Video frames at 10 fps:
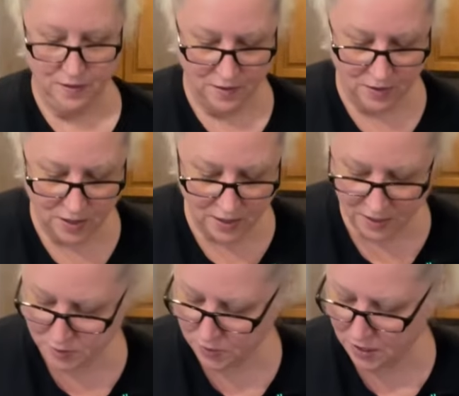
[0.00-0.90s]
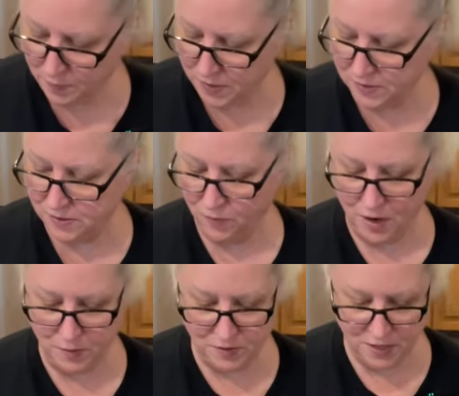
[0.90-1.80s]
Okay, the next one up is
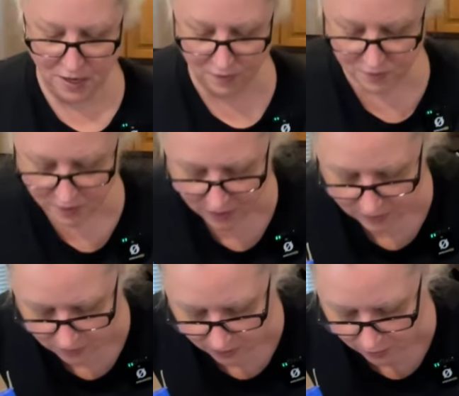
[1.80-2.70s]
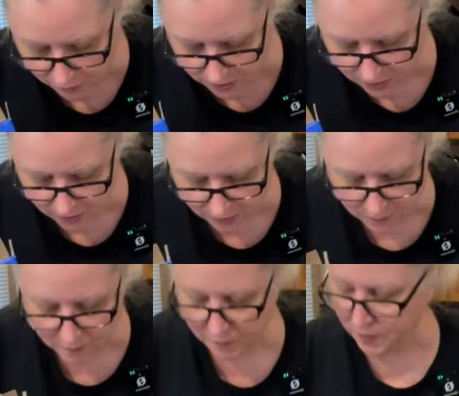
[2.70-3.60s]
Famous Dave's. Has a little FD there.
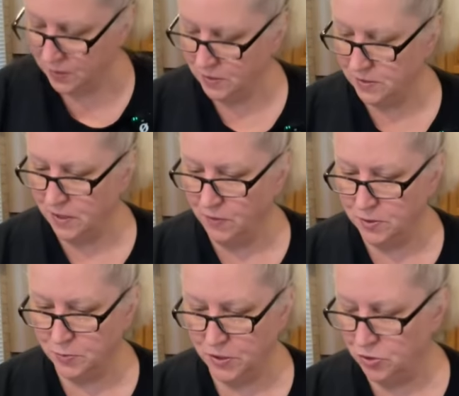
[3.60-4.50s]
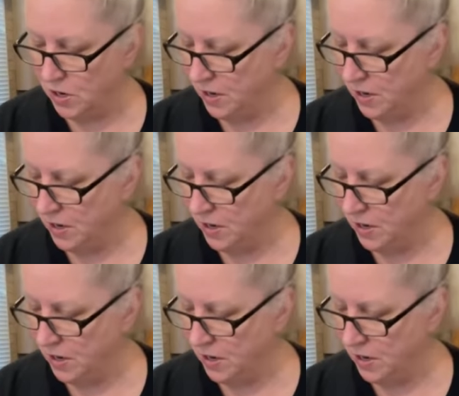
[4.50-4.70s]
So let's give this one a try.